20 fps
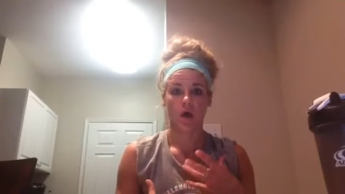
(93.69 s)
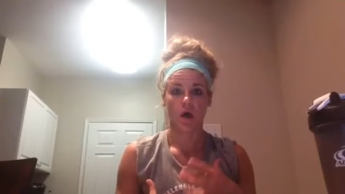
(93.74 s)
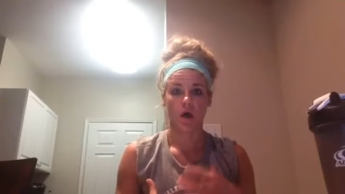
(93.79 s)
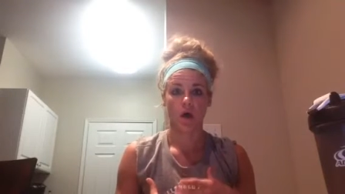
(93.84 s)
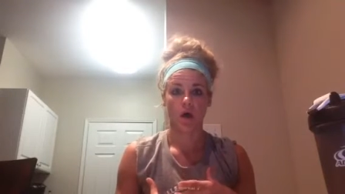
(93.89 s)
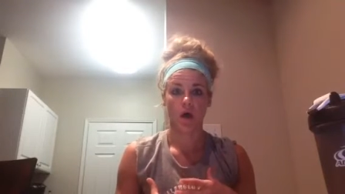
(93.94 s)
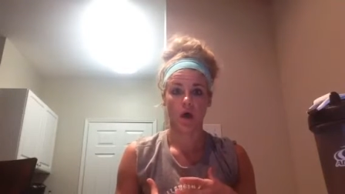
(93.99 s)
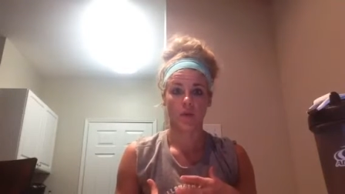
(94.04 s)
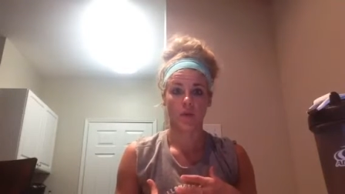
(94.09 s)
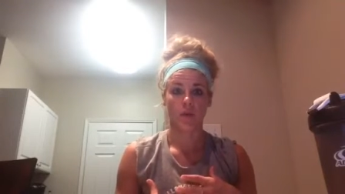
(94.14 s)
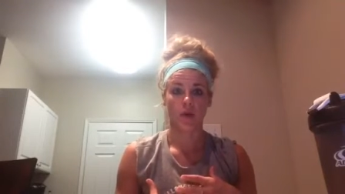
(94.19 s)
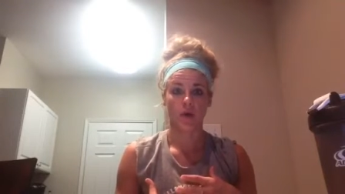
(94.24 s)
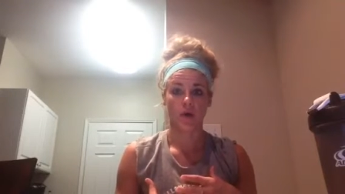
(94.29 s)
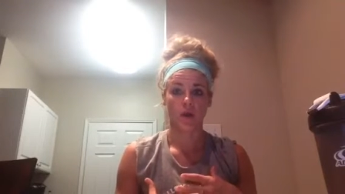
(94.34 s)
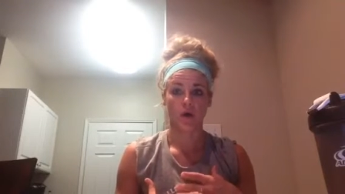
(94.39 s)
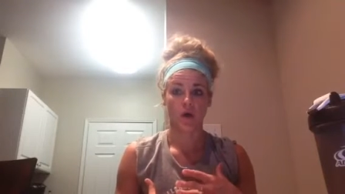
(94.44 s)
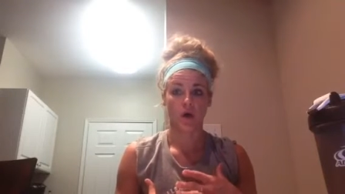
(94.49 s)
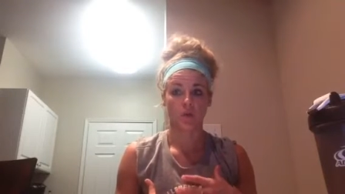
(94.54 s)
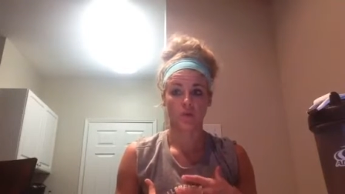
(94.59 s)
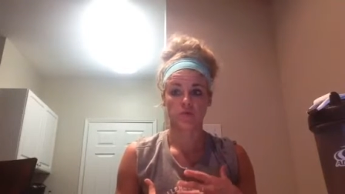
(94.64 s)

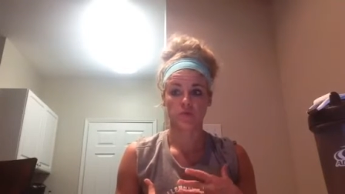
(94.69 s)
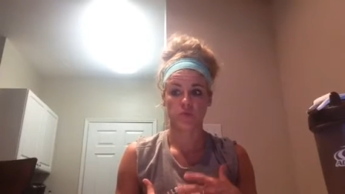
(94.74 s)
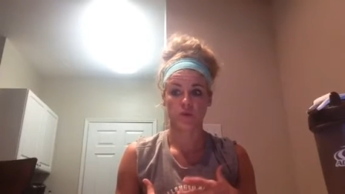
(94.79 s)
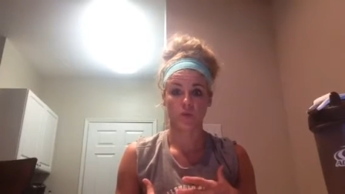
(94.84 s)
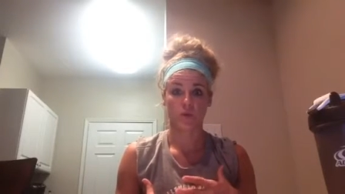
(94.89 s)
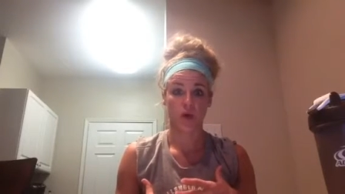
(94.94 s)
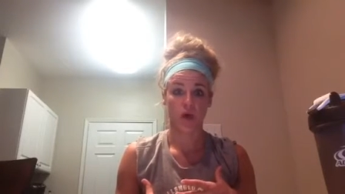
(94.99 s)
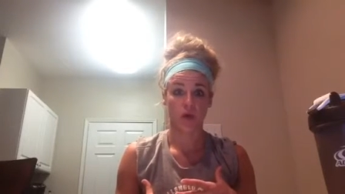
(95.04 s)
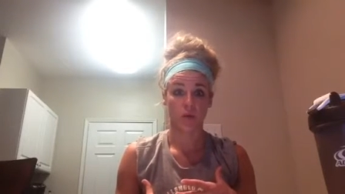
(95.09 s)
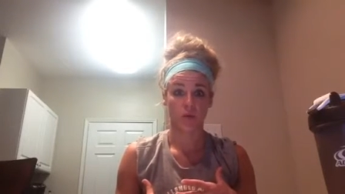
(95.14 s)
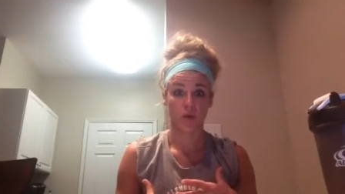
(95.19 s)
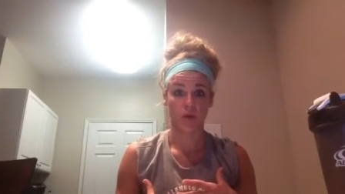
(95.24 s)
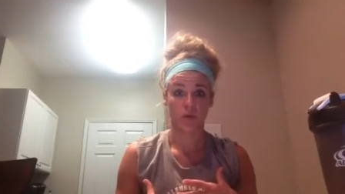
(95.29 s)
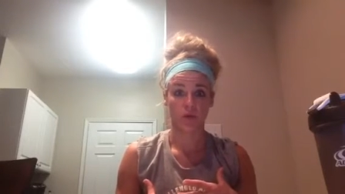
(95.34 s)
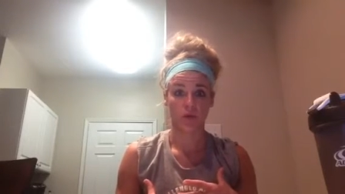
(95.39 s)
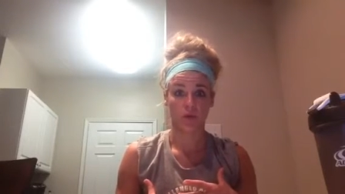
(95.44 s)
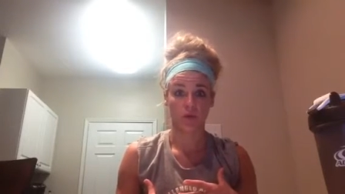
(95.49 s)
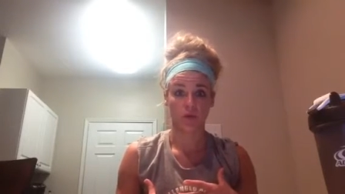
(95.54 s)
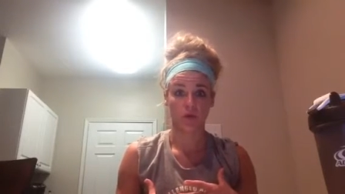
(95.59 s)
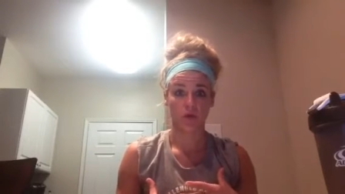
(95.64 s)
and helps me brighten my
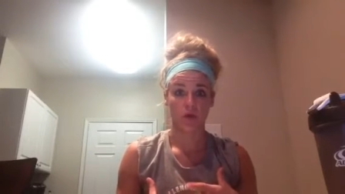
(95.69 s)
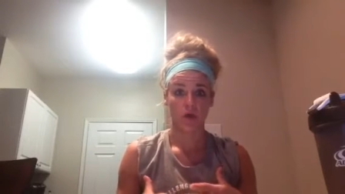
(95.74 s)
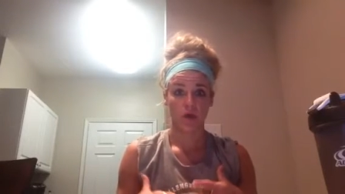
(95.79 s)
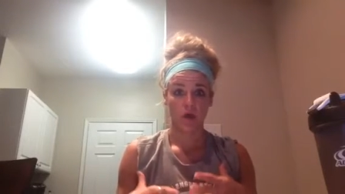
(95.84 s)
mood.